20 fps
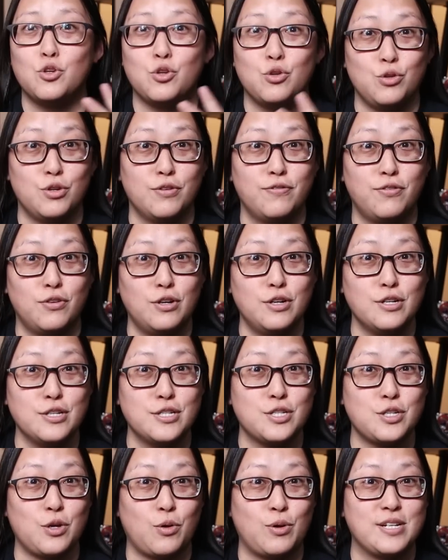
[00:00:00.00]

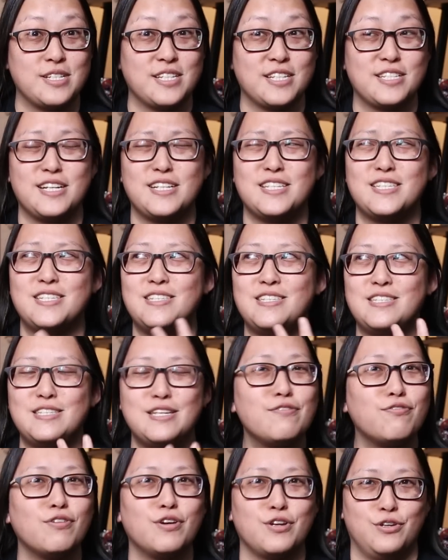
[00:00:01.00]
universe, or is this a
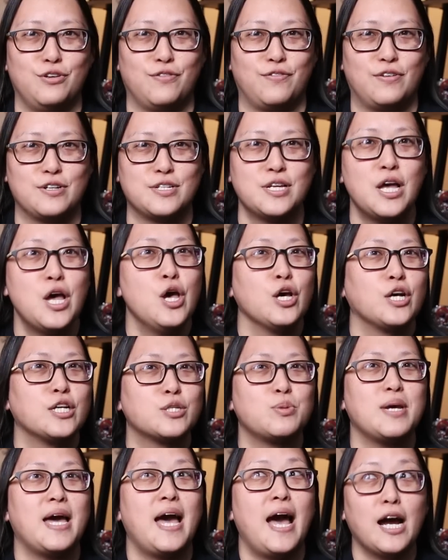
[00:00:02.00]
different universe
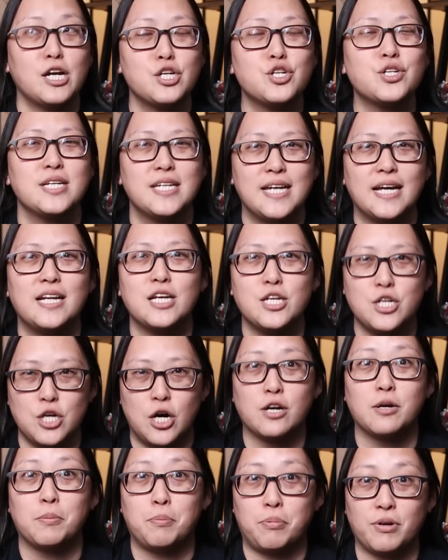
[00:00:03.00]
because we actually get a
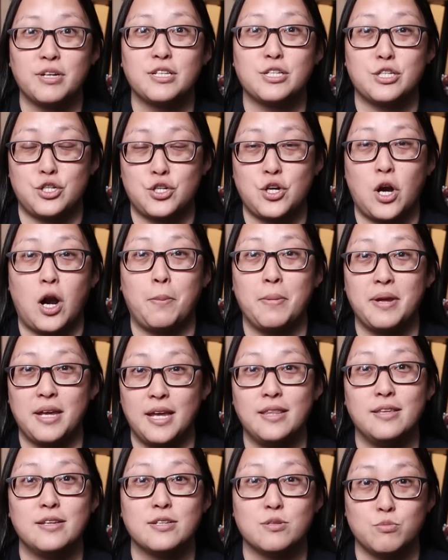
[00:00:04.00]
young Prince Charming
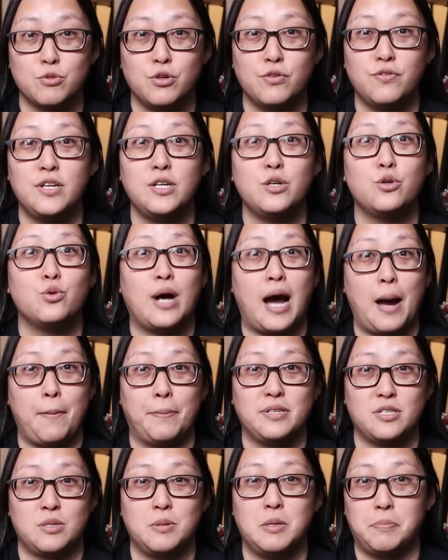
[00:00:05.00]
in this movie who
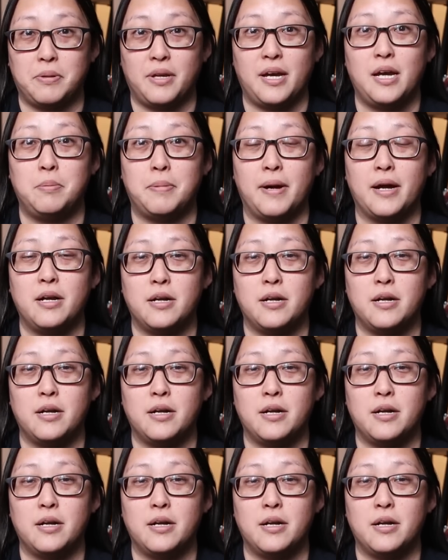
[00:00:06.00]
happens to be played by